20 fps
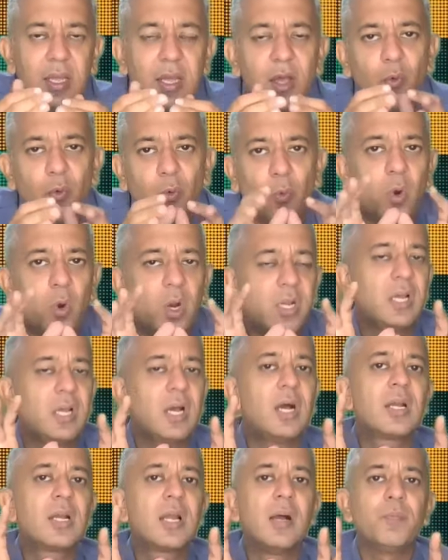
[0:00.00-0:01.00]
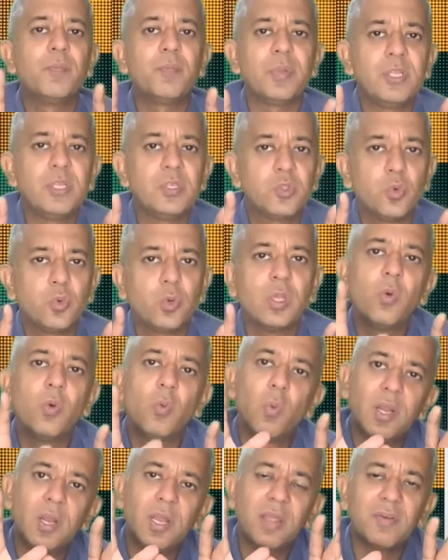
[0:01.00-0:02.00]
what a company is doing,
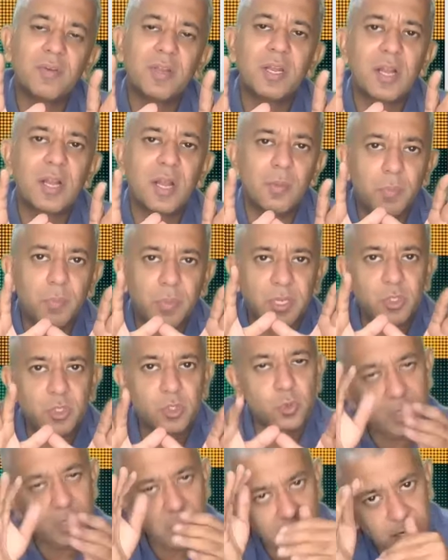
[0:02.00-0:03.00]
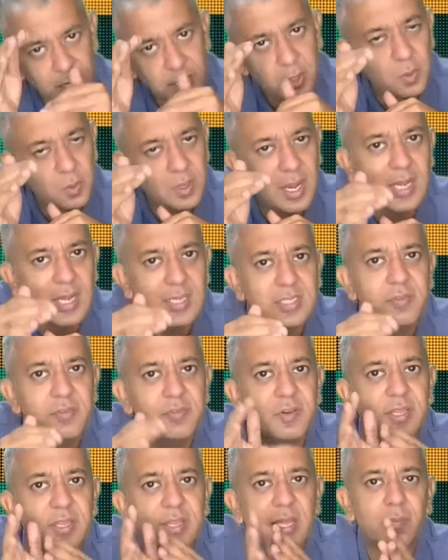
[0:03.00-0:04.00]
whatever a company is doing, try to classify
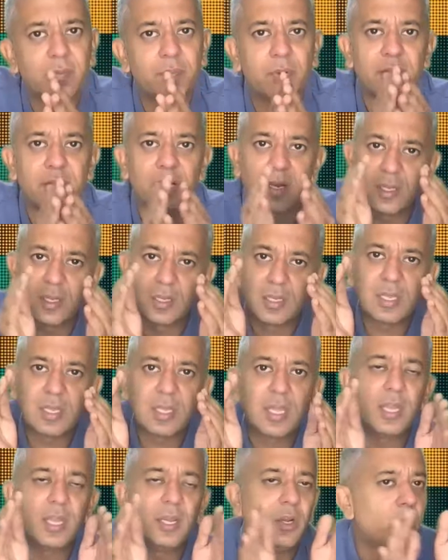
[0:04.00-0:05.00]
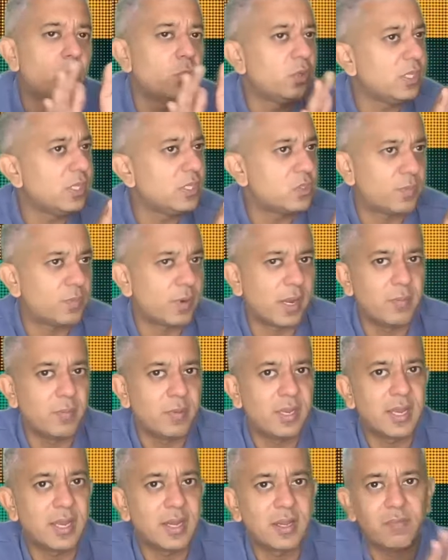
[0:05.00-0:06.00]
that particular thing into these primary
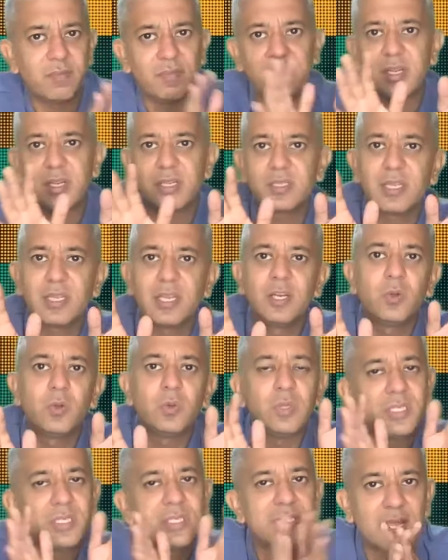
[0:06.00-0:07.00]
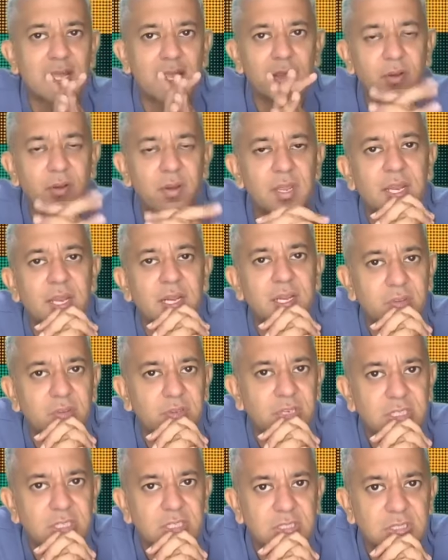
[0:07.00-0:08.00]
activities, into these secondary
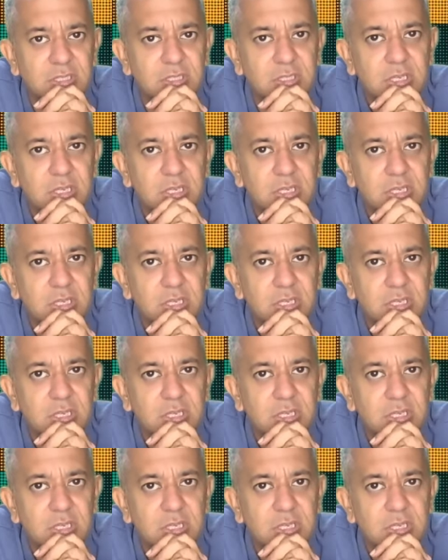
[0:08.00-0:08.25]
activities.